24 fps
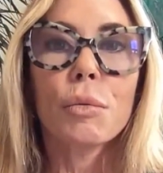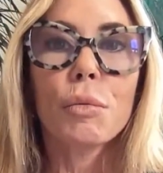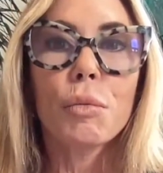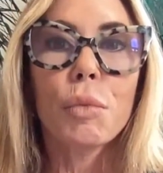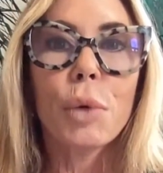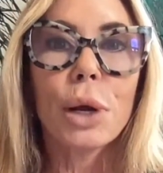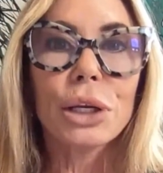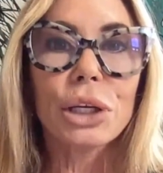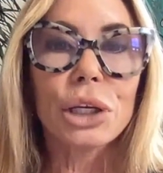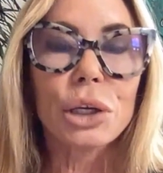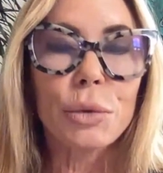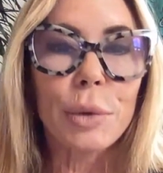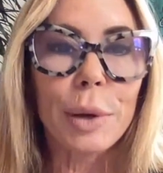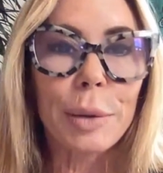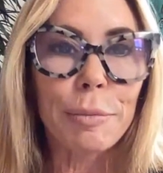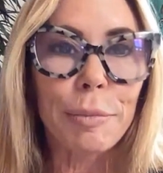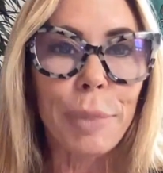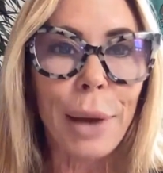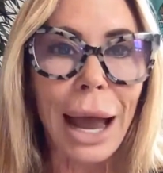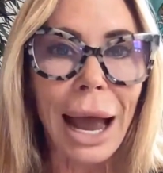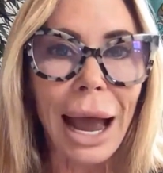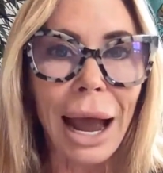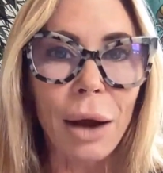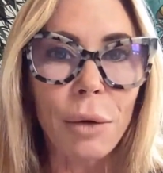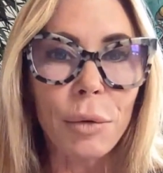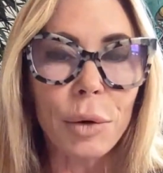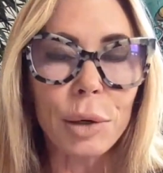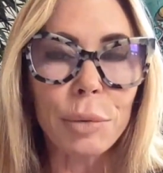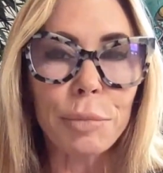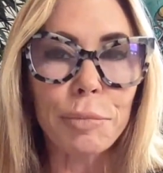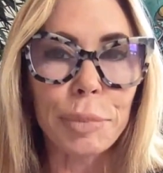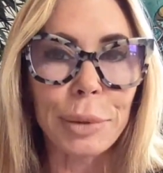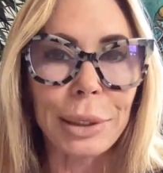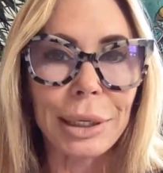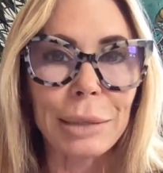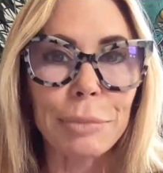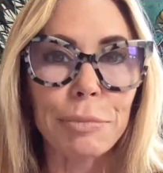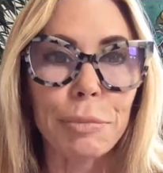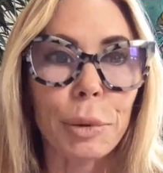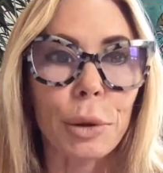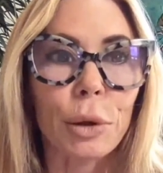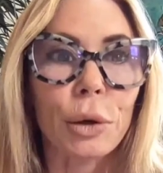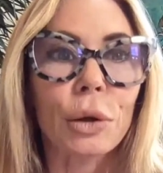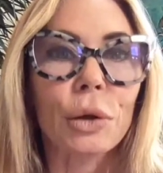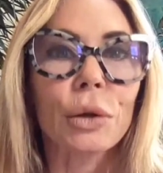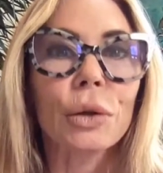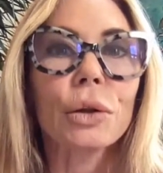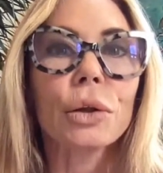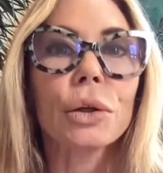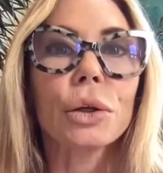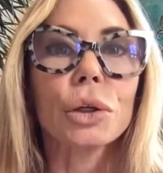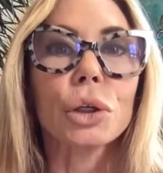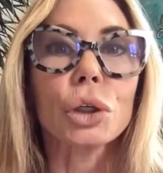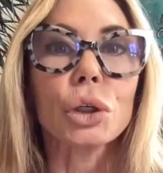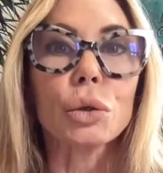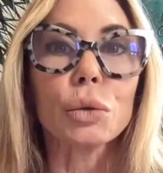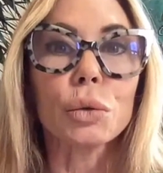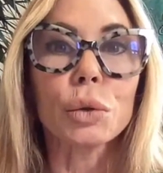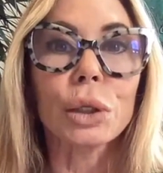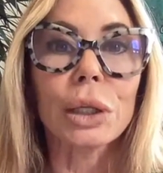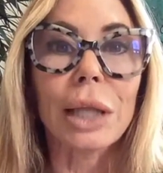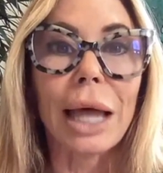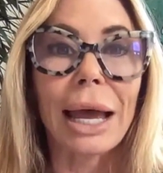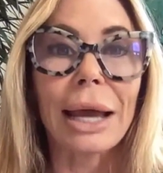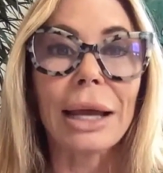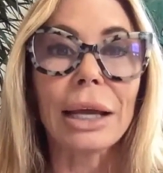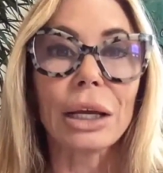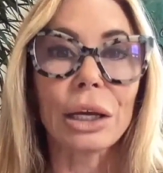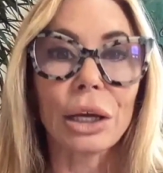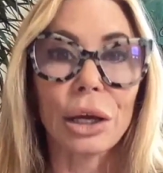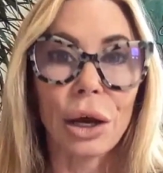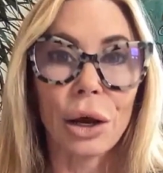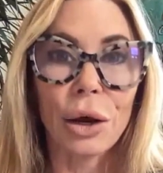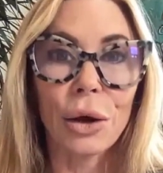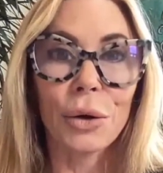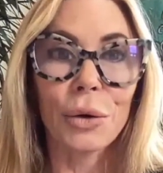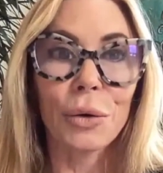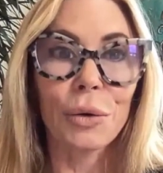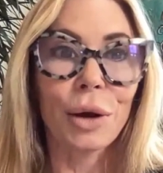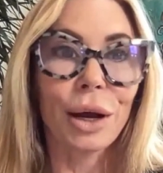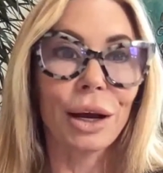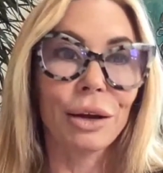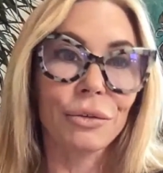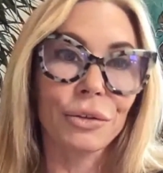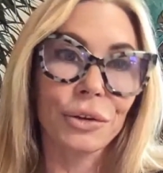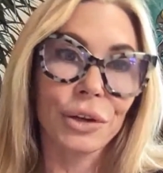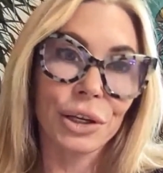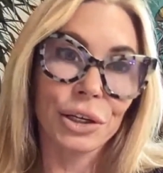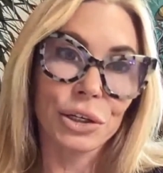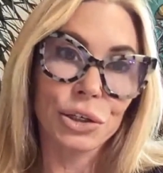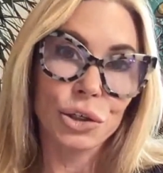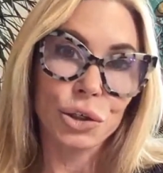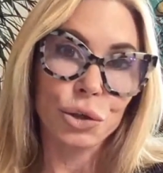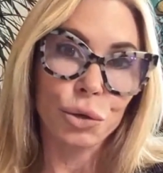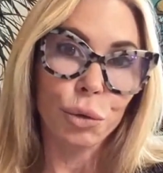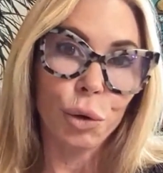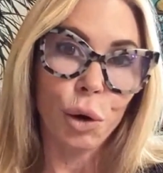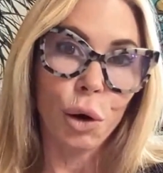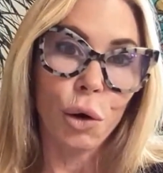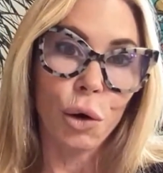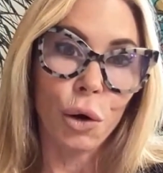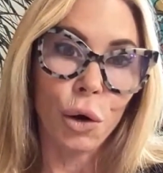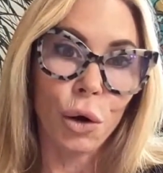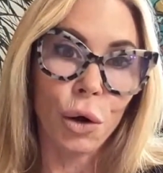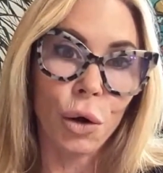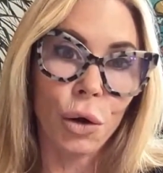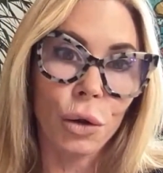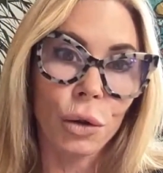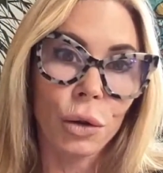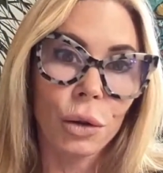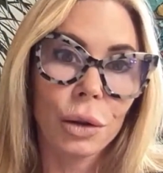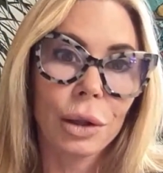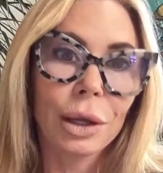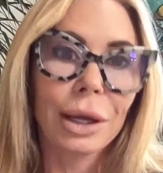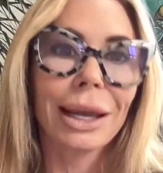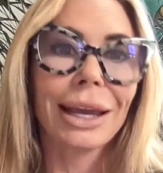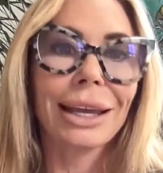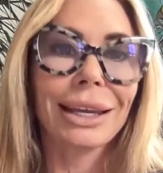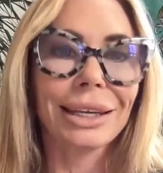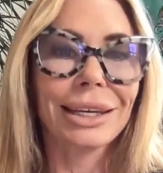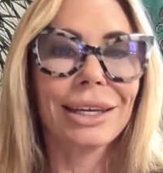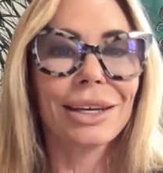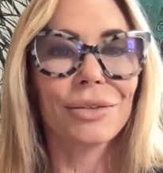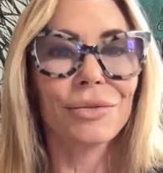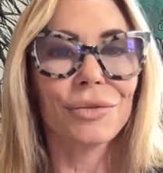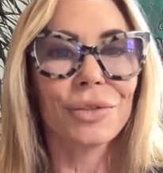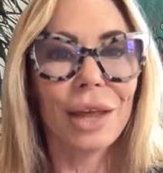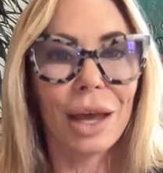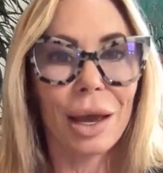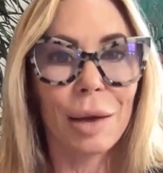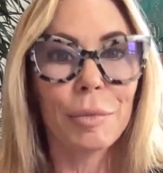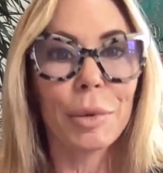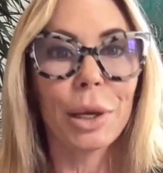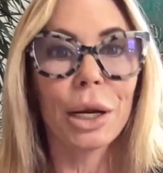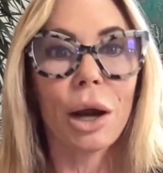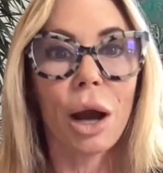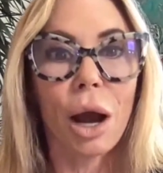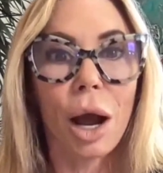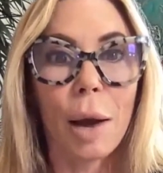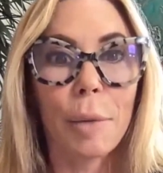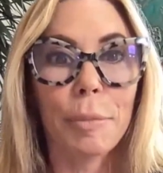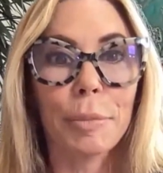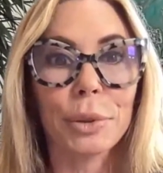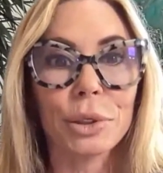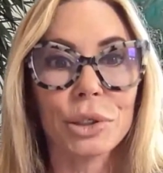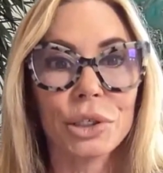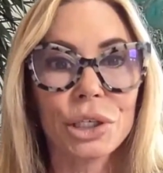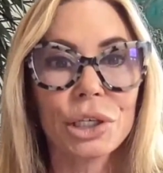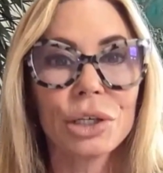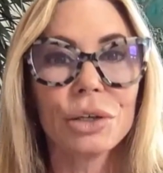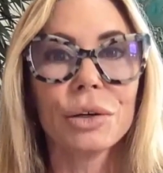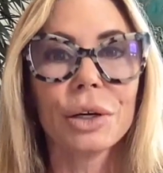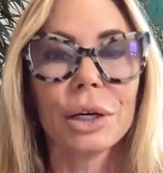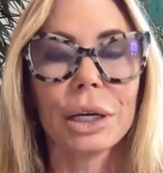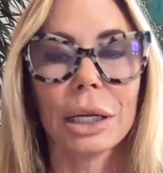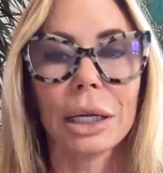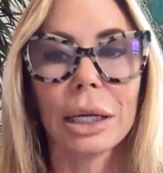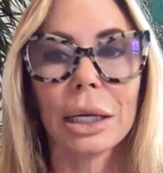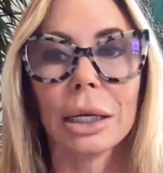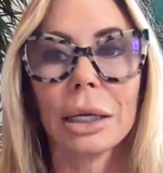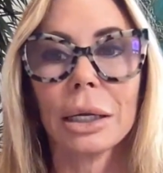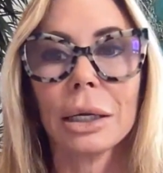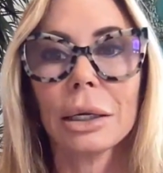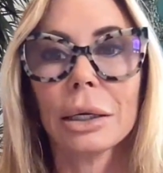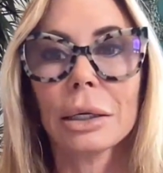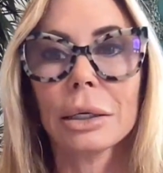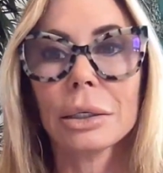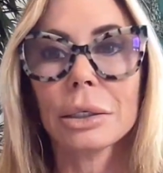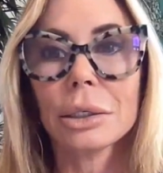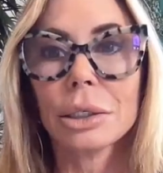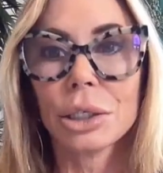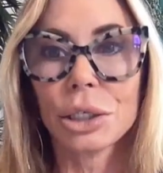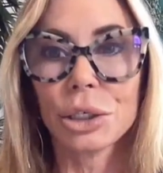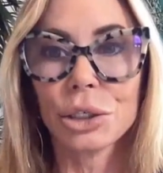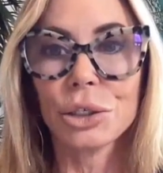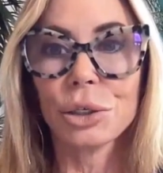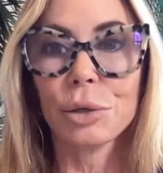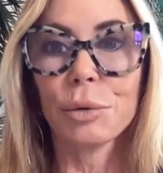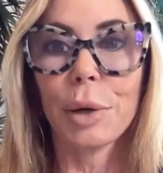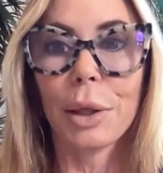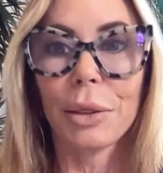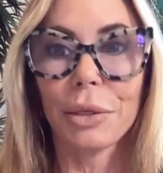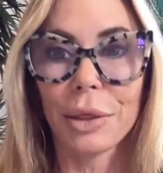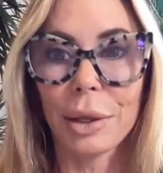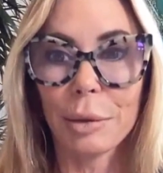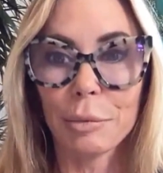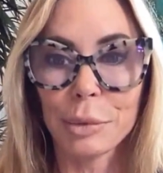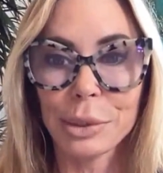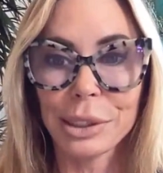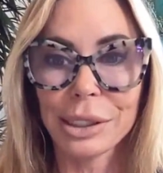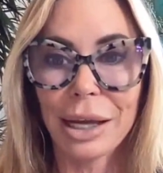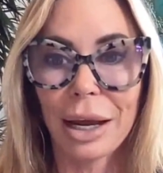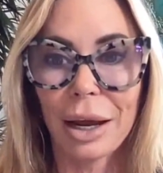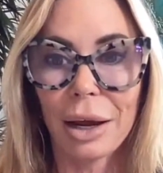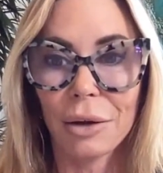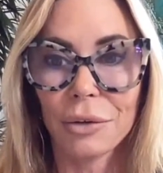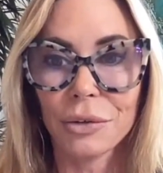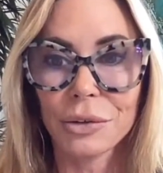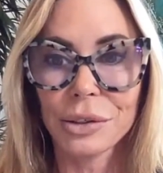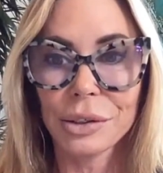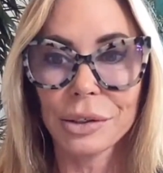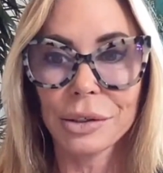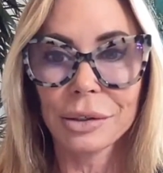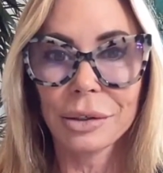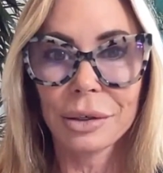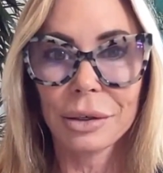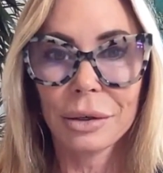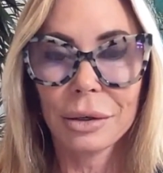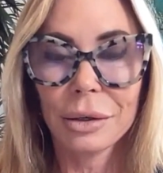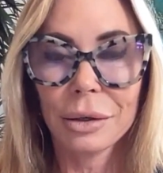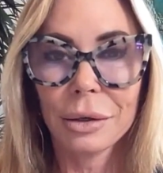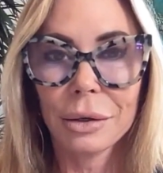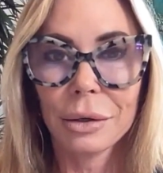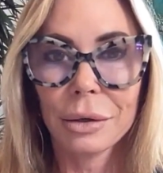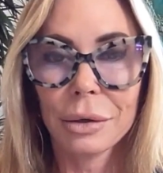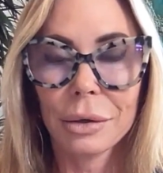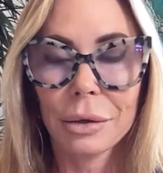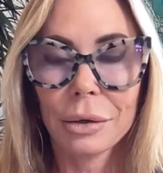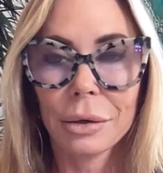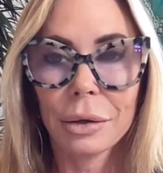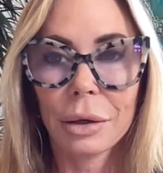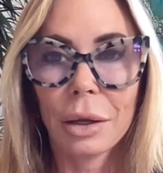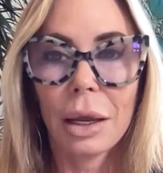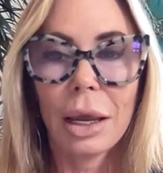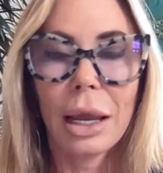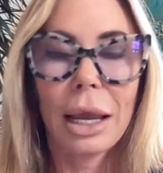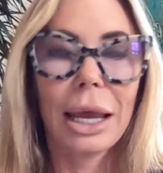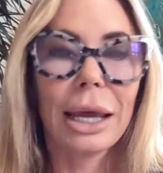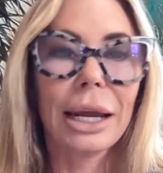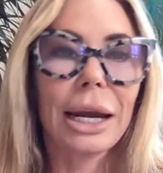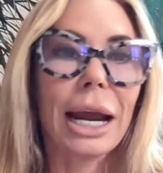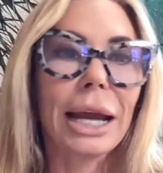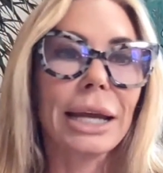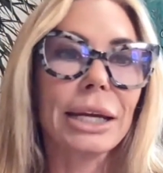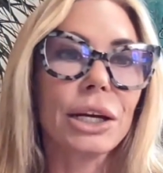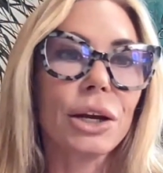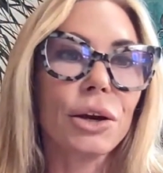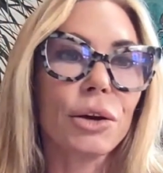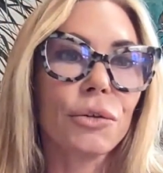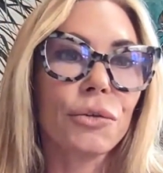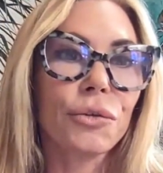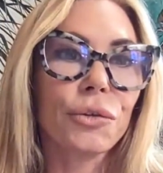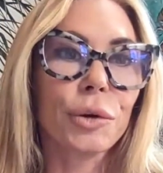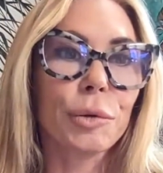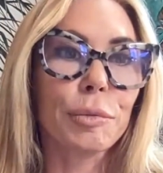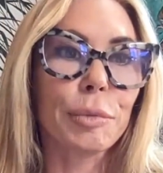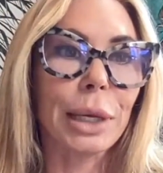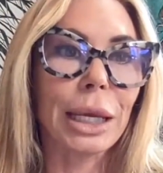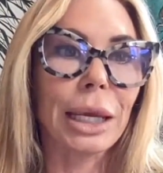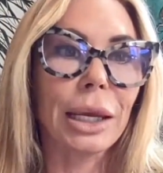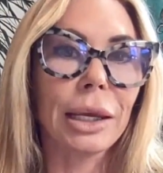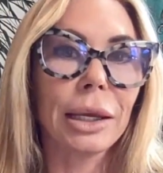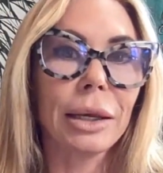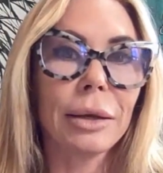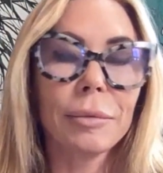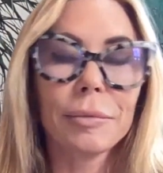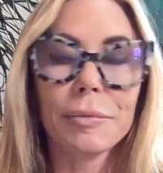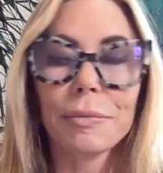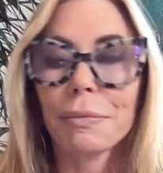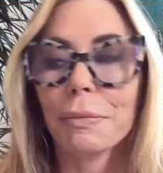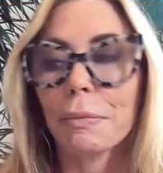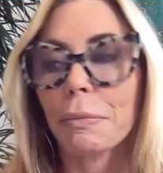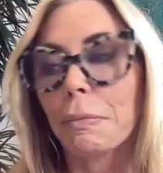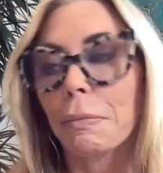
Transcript: When you empower people, you let go of control and give them an opportunity to do it themselves. And I know for me,